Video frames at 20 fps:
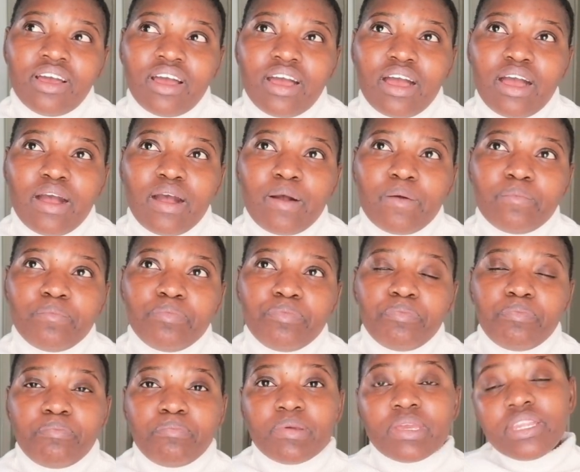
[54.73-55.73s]
um,
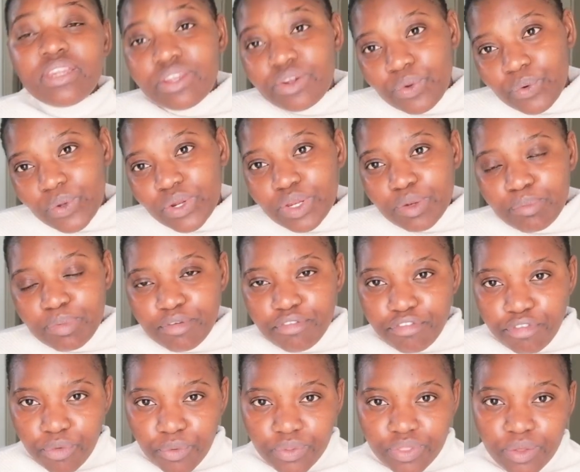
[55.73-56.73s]
been in audit
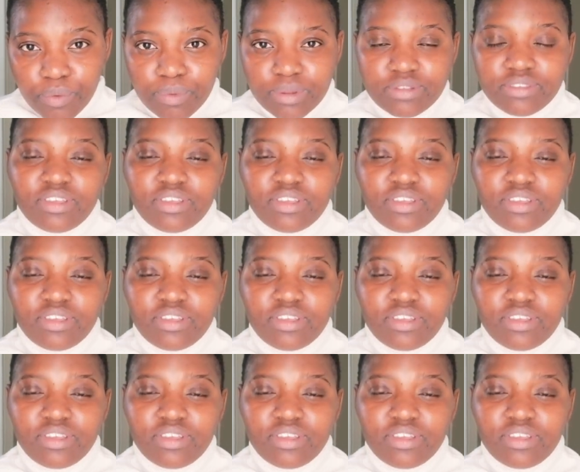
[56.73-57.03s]
before they will